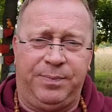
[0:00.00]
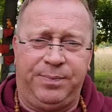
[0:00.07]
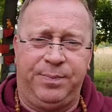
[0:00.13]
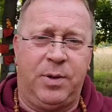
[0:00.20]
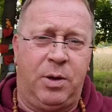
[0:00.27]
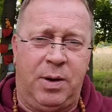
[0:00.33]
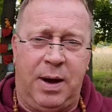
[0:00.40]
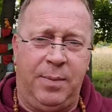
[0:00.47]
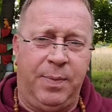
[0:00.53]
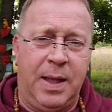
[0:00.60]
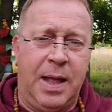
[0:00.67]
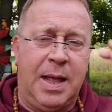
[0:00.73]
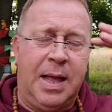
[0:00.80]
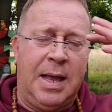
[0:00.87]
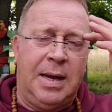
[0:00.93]
All right.
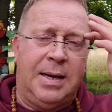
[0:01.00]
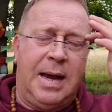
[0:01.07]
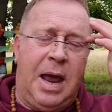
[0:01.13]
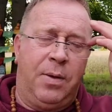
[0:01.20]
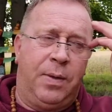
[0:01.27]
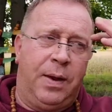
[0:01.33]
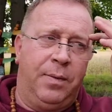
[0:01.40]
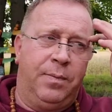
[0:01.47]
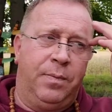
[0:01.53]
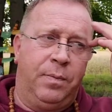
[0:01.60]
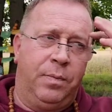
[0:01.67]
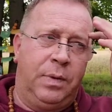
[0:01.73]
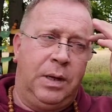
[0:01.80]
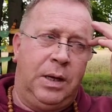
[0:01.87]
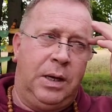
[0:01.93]
Now then,
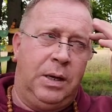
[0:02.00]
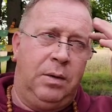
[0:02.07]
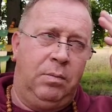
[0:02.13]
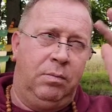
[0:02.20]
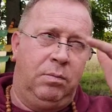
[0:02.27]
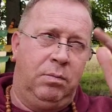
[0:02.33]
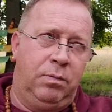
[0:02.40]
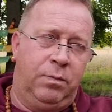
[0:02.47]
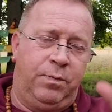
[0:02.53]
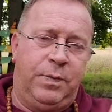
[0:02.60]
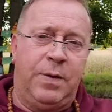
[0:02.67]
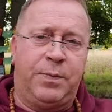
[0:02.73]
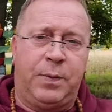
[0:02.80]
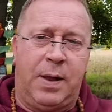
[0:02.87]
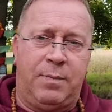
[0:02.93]
the
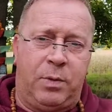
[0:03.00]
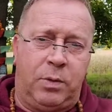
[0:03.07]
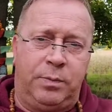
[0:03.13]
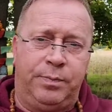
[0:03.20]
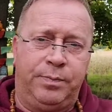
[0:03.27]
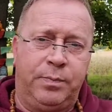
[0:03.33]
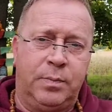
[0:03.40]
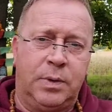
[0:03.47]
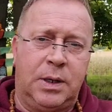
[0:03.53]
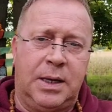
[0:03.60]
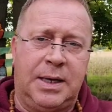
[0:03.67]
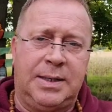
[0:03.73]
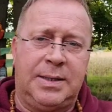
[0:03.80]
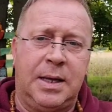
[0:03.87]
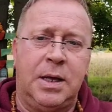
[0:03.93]
5th level
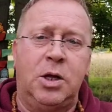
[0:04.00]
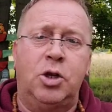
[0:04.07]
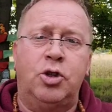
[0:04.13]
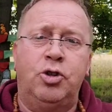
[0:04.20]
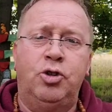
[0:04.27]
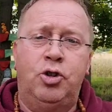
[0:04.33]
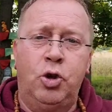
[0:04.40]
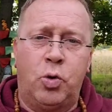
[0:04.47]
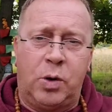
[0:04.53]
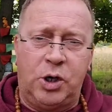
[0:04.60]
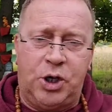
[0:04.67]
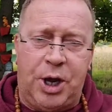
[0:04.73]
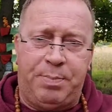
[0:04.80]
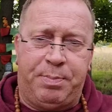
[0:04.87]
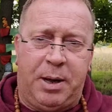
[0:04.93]
is
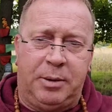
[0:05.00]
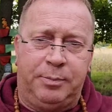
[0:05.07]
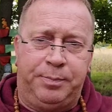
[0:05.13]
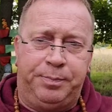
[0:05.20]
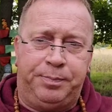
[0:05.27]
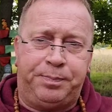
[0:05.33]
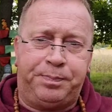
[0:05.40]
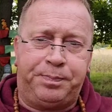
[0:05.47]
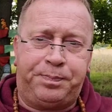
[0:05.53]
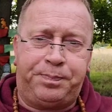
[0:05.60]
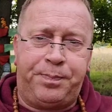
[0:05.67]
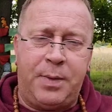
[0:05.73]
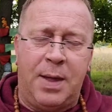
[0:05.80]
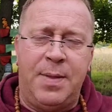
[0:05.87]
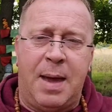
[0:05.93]
dulwarjepa,
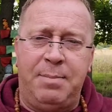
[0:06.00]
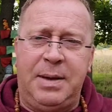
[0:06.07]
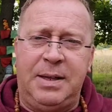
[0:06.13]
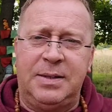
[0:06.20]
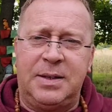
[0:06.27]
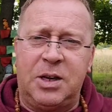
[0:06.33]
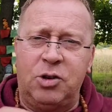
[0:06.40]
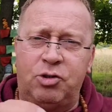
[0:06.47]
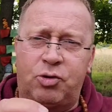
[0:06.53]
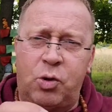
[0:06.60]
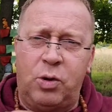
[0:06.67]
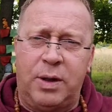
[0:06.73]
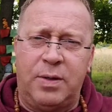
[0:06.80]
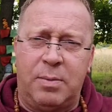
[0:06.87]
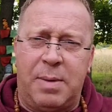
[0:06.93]
and that means
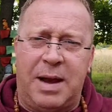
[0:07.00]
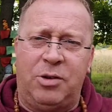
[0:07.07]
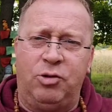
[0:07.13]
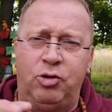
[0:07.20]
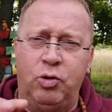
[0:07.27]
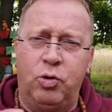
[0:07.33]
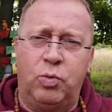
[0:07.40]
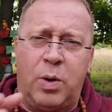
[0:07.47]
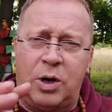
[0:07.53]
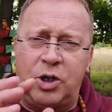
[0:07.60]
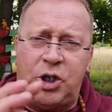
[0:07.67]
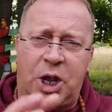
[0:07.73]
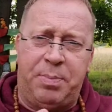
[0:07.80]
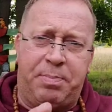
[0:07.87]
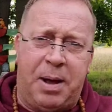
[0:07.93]
controlling the mind.
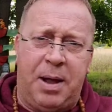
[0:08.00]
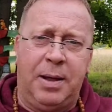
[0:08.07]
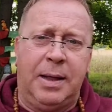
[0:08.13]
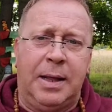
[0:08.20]
Dulwarjepa.